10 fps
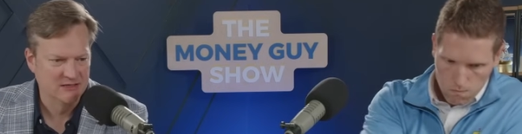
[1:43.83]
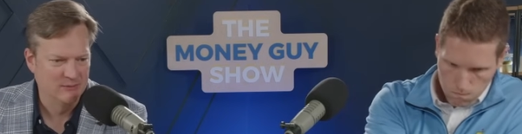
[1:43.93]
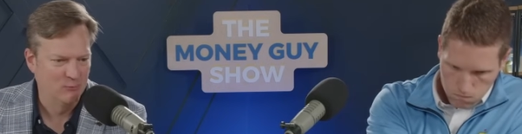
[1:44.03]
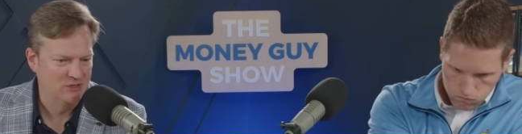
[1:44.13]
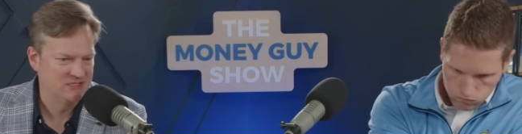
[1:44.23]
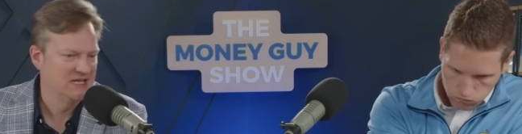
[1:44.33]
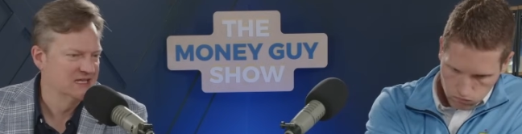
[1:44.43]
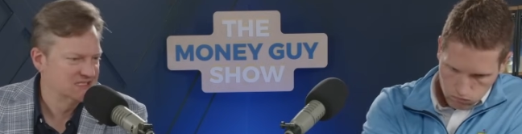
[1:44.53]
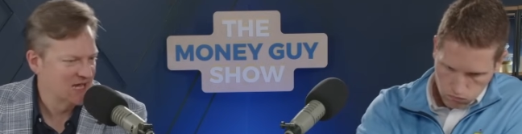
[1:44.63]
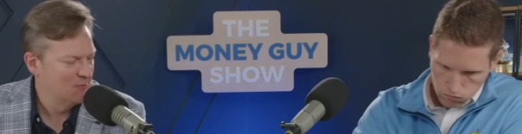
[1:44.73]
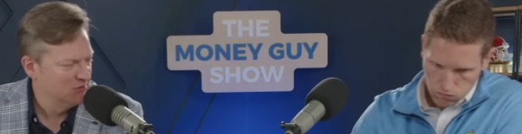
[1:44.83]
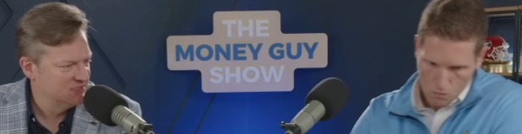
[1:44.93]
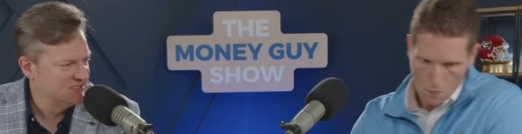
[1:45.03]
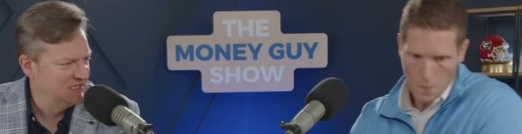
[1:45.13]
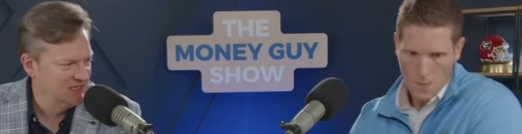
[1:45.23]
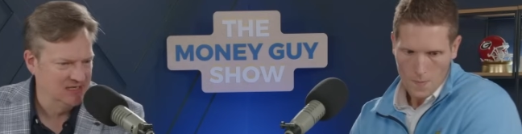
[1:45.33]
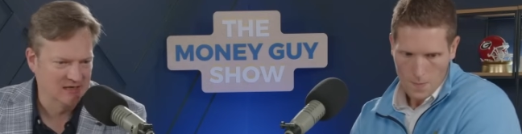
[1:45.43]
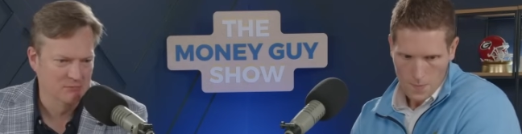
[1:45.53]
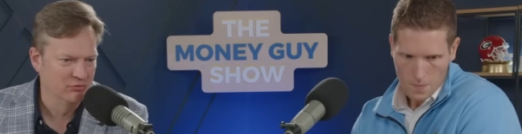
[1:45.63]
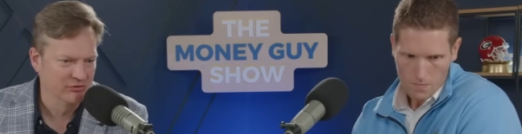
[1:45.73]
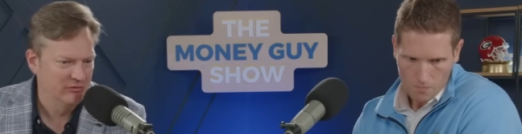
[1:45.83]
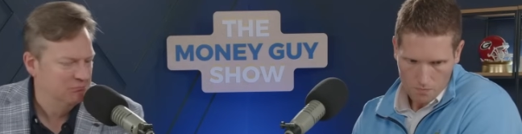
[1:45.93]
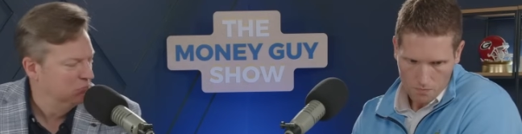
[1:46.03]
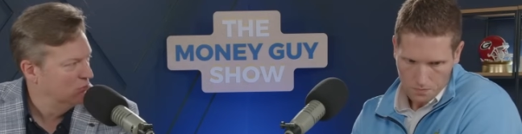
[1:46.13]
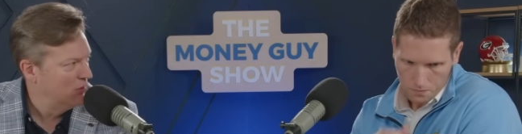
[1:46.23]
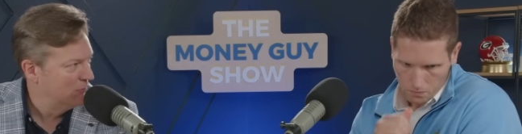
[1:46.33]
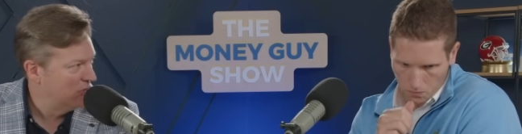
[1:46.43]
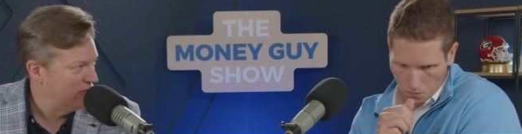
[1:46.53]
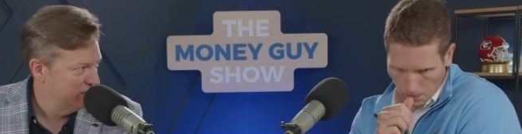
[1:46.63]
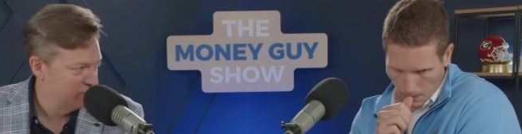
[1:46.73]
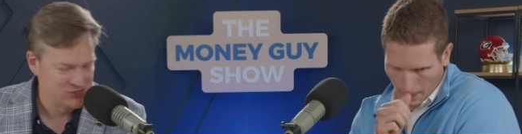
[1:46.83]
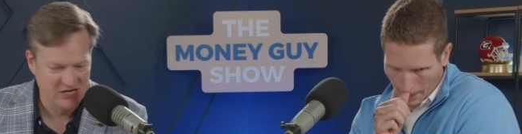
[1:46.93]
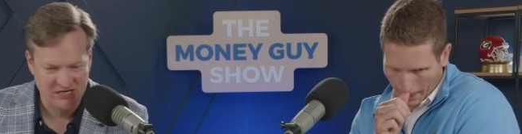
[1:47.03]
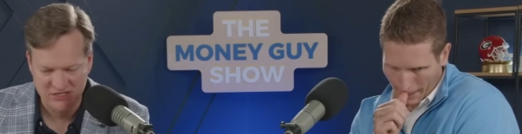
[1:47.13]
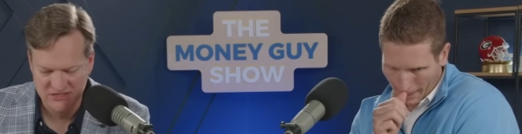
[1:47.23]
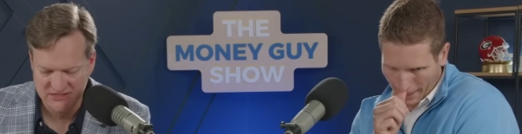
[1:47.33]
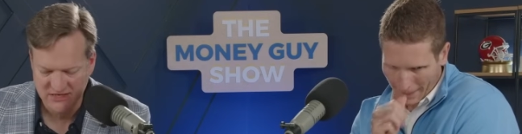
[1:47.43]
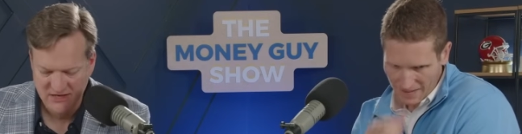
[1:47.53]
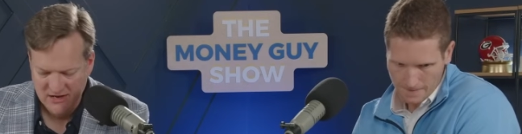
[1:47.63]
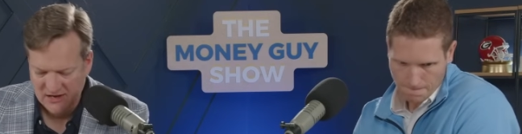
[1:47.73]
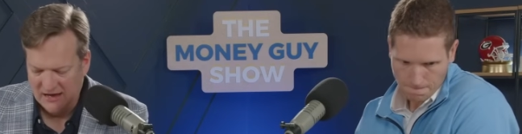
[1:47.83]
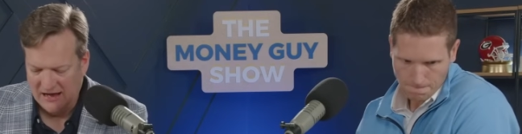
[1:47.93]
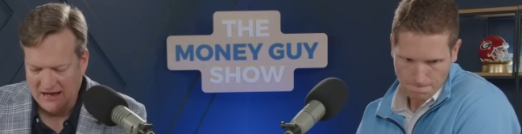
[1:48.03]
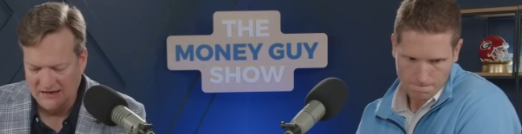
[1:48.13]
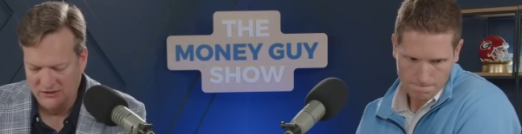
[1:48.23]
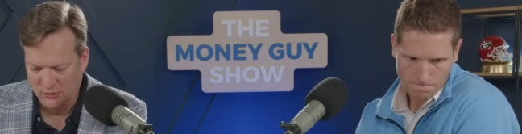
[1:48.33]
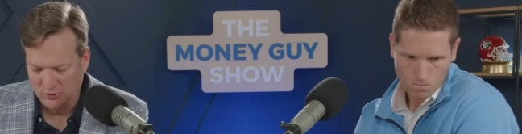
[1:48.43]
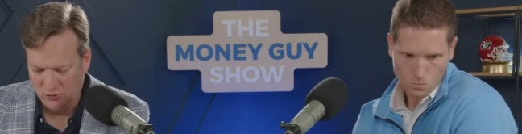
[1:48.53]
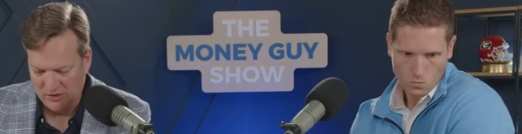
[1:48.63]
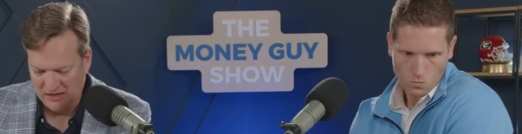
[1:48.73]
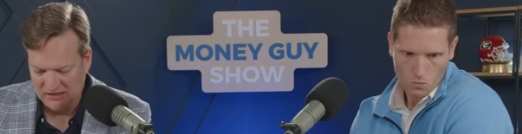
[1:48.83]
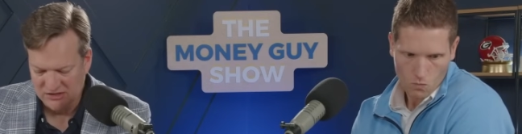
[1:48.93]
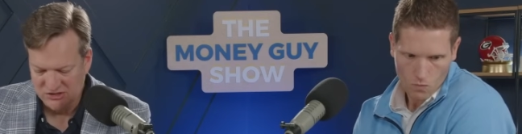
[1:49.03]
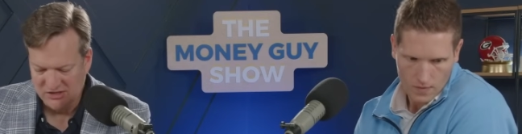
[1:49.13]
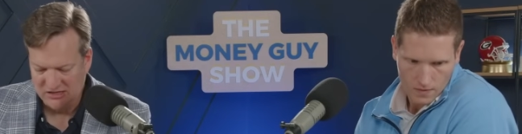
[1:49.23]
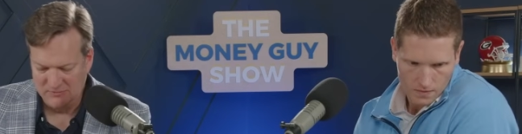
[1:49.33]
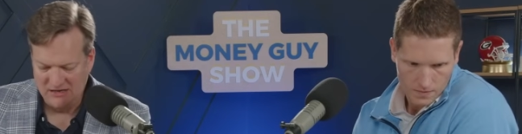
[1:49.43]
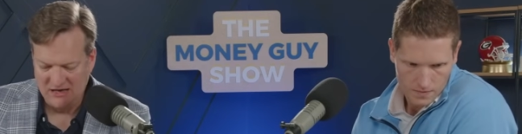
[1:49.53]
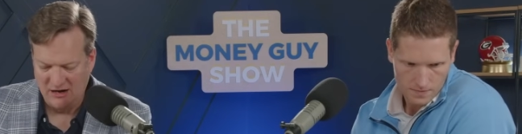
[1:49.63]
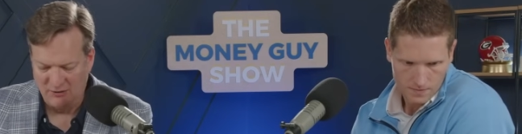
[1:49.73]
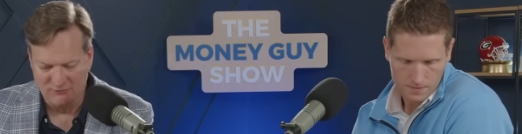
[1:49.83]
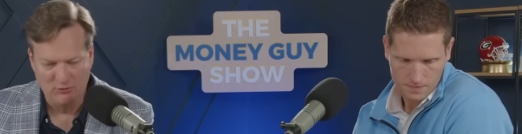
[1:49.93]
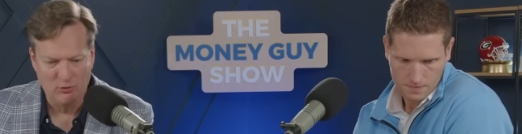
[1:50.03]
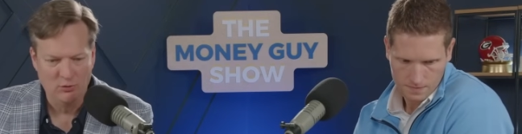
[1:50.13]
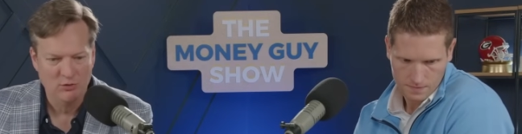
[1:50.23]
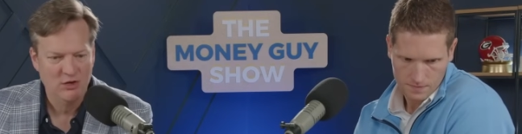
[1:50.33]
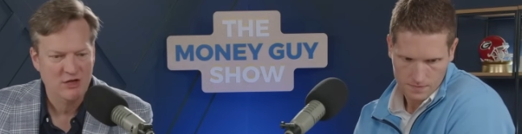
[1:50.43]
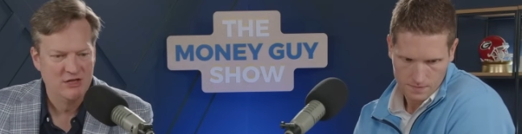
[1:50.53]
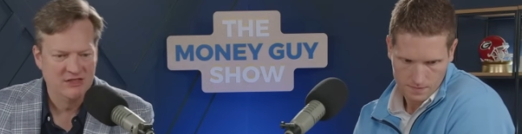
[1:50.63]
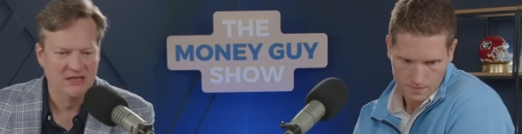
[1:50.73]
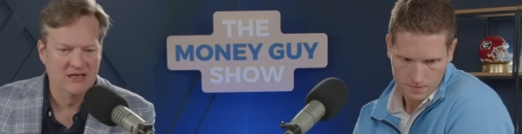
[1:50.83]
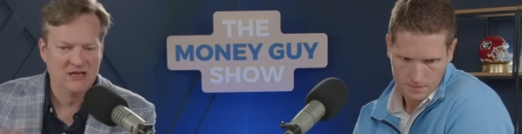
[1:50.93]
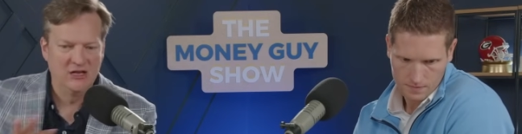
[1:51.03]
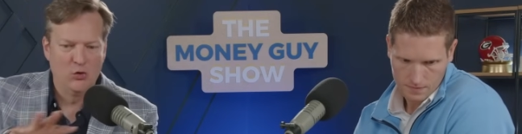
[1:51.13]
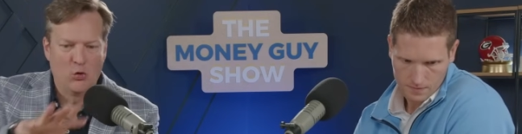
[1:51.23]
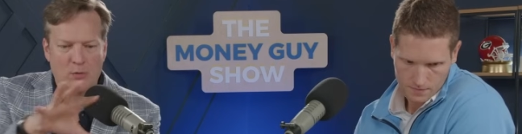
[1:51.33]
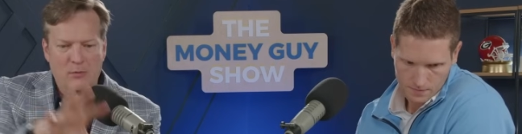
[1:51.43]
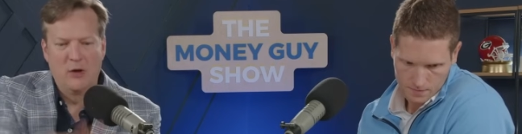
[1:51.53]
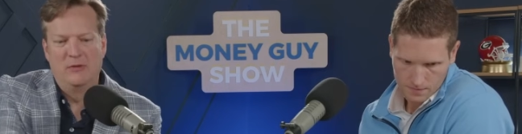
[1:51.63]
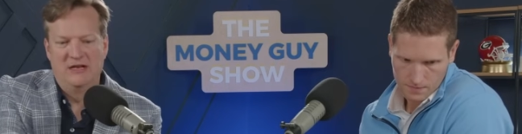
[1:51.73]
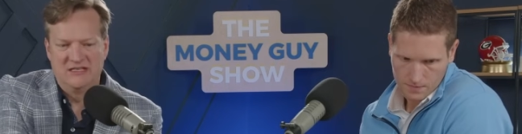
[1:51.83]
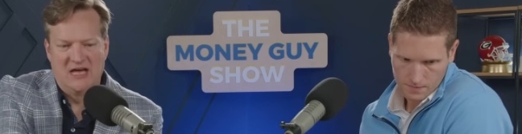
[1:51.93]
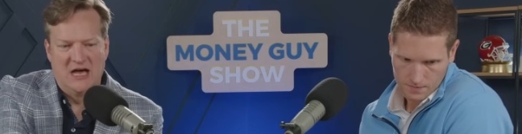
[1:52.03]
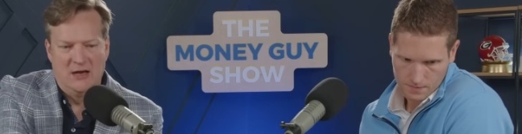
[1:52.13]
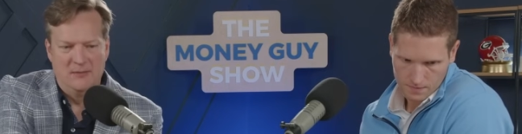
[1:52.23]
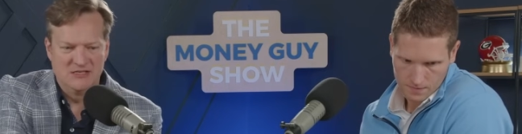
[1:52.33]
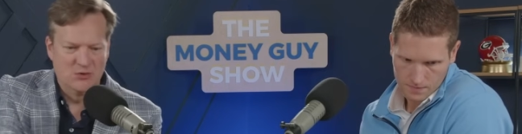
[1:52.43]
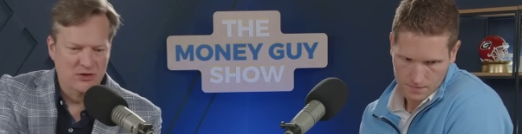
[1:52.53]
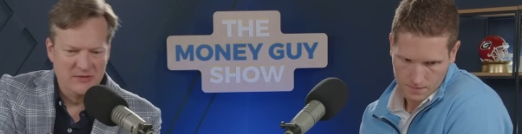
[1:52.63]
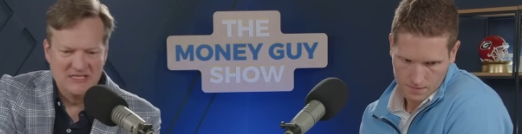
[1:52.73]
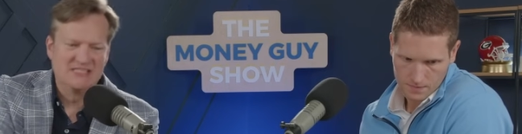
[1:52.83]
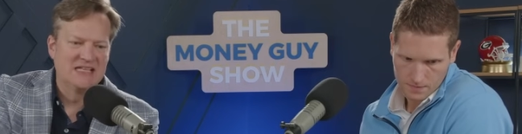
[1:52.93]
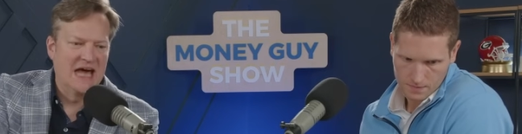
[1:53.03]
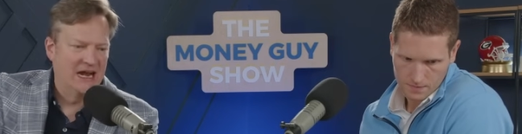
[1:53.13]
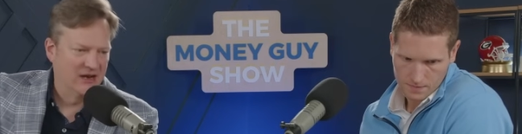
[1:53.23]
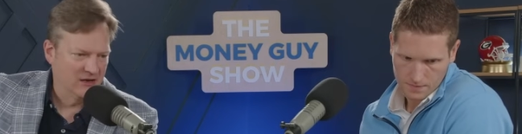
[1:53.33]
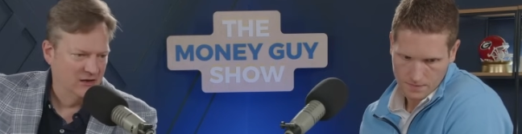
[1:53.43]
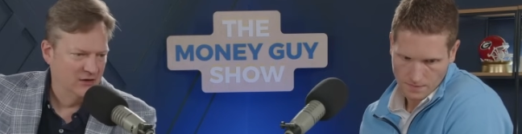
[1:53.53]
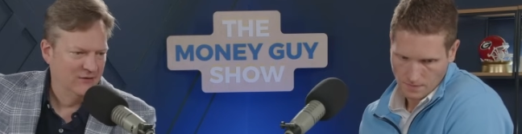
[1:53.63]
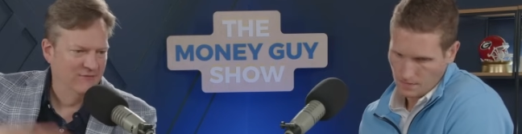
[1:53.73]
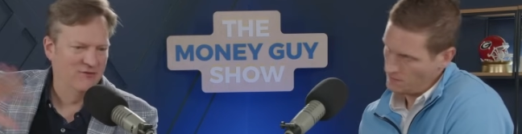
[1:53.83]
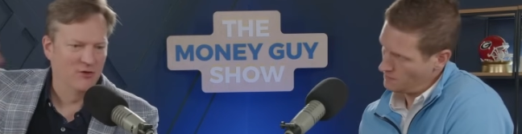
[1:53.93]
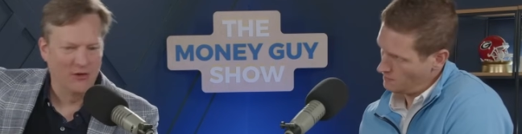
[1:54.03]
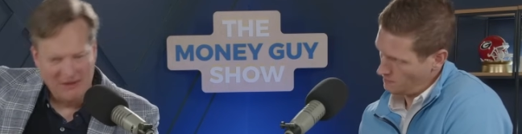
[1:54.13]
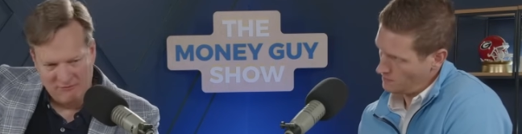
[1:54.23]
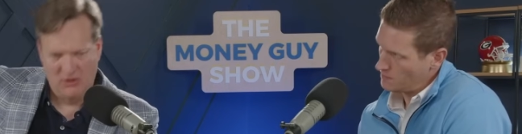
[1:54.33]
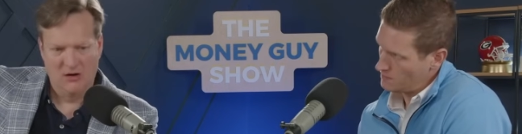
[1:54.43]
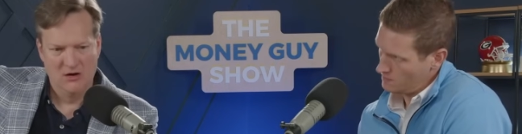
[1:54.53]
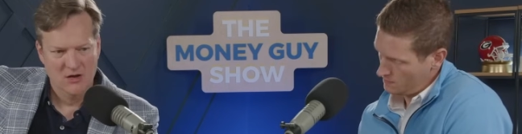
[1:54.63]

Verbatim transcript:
Speaker 1: and then once kids came on the scene, it completely blew up a lot of the projections. I, I do agree that you need to be careful thinking your moment in time is going to be static forever.